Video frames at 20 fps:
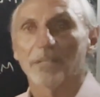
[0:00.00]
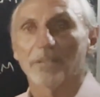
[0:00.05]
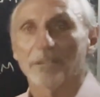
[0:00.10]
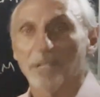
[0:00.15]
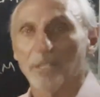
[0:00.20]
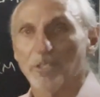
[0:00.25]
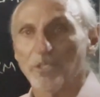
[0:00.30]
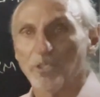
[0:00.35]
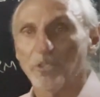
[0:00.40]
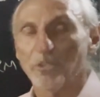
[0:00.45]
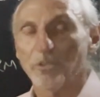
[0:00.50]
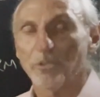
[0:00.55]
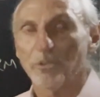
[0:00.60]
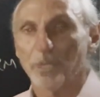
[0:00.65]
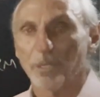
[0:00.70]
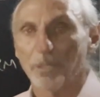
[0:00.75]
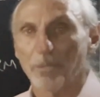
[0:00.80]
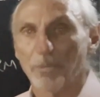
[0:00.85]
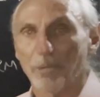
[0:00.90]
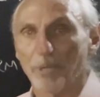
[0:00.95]
that you do
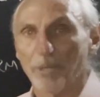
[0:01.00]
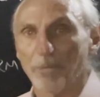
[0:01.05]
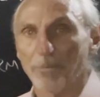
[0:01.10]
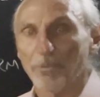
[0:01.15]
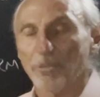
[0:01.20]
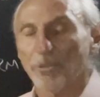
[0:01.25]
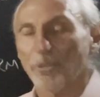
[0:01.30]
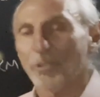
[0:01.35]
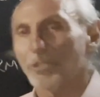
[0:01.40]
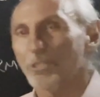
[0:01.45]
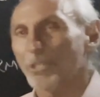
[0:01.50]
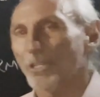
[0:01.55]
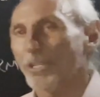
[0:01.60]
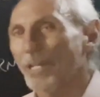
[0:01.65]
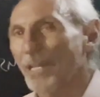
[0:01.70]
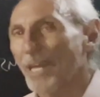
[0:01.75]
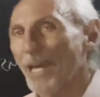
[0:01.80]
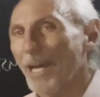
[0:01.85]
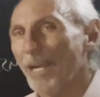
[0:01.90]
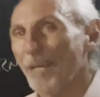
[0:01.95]
in a room. So there's a
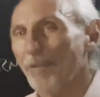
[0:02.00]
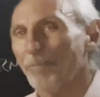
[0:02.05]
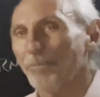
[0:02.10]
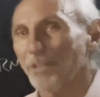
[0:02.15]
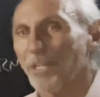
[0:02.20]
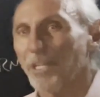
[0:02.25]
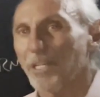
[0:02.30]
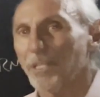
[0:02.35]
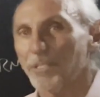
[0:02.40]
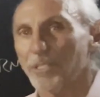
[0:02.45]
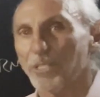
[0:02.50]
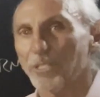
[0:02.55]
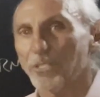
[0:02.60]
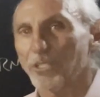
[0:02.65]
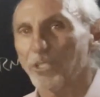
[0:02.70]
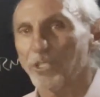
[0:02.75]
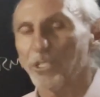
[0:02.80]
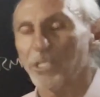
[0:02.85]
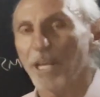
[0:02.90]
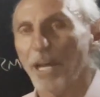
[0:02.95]
lot of things
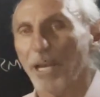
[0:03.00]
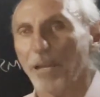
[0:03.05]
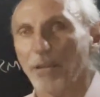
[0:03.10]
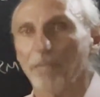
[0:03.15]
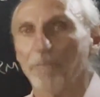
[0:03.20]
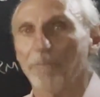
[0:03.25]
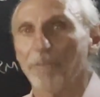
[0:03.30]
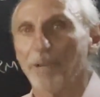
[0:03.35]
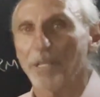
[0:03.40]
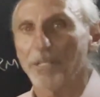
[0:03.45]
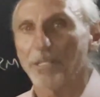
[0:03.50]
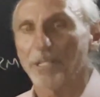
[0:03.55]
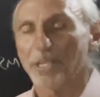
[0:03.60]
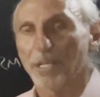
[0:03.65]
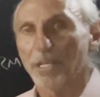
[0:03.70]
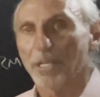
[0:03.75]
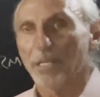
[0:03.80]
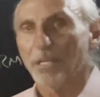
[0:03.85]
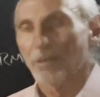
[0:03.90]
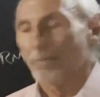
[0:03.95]
that you sacrifice
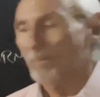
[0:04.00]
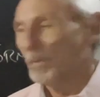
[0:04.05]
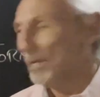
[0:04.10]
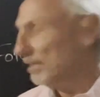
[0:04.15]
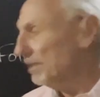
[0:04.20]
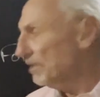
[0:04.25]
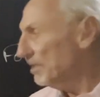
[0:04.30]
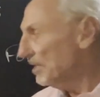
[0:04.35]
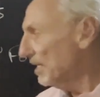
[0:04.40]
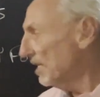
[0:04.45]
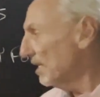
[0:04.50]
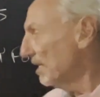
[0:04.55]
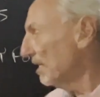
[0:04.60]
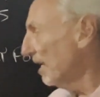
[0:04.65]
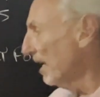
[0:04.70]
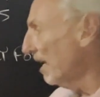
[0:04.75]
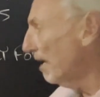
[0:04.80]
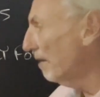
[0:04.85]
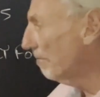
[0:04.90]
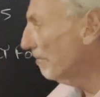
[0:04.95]
by listening to
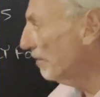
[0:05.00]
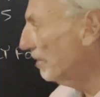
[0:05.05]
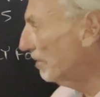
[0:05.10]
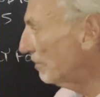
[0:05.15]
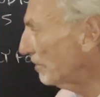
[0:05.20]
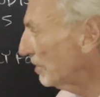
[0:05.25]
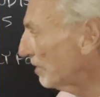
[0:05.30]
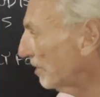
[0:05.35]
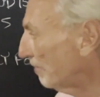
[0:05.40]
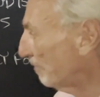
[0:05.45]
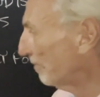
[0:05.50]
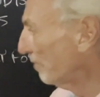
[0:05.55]
headphones.